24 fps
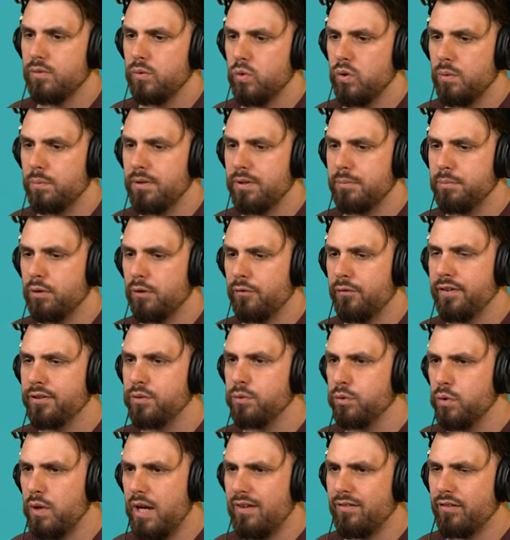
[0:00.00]
Do a bit more fish.
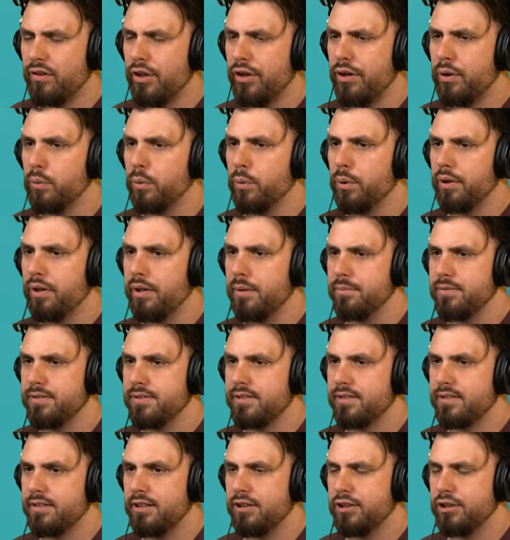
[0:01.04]
We do have a lot of
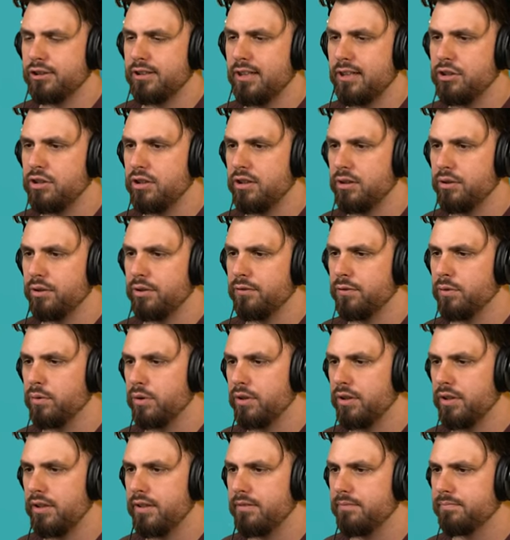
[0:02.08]
worms. They're just like chilling on the floor
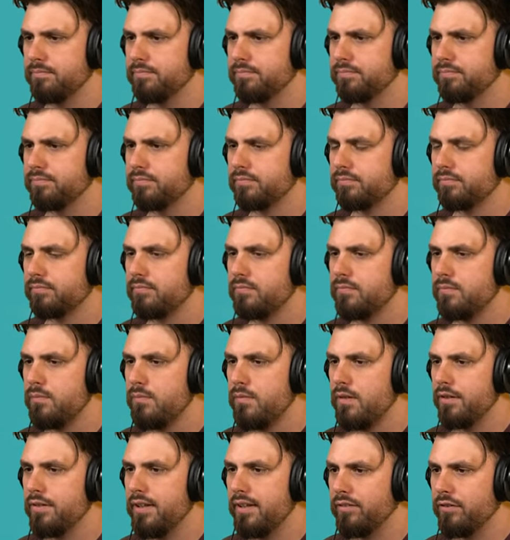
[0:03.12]
here.
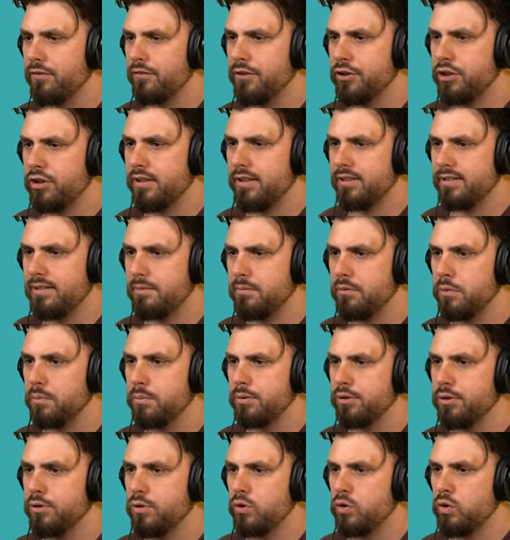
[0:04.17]
I think fishing does seem to
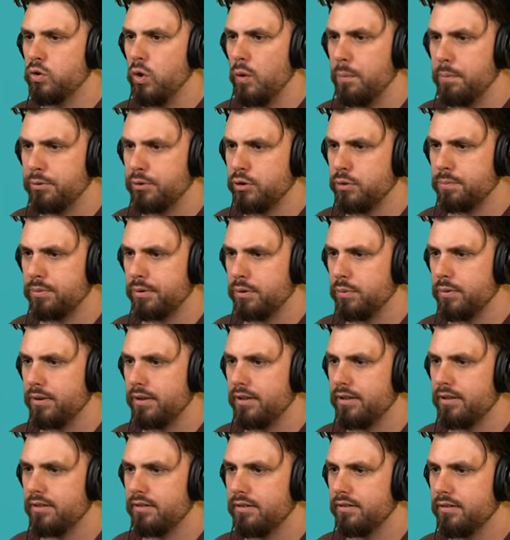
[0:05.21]
be super, super quick.
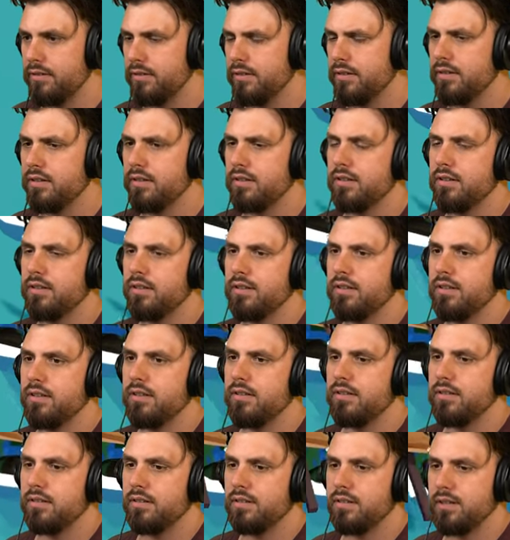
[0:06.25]

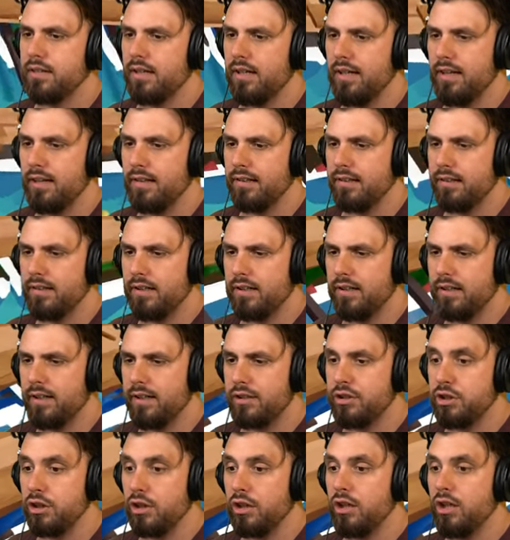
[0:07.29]
Okay,
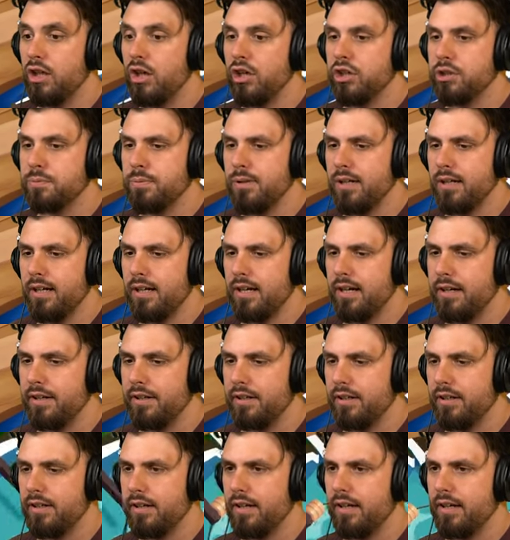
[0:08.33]
large, large bug-eyed.
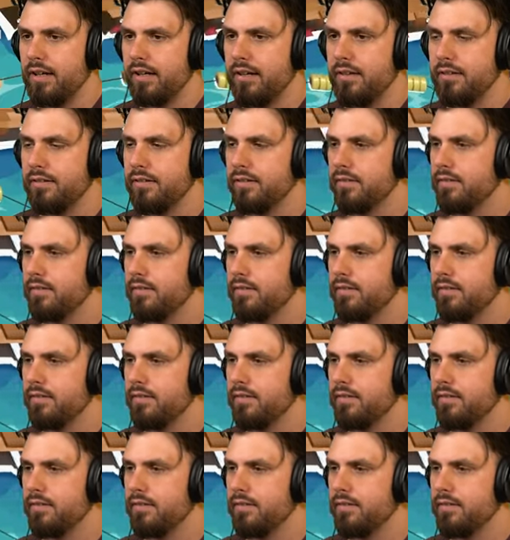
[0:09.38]
Okay.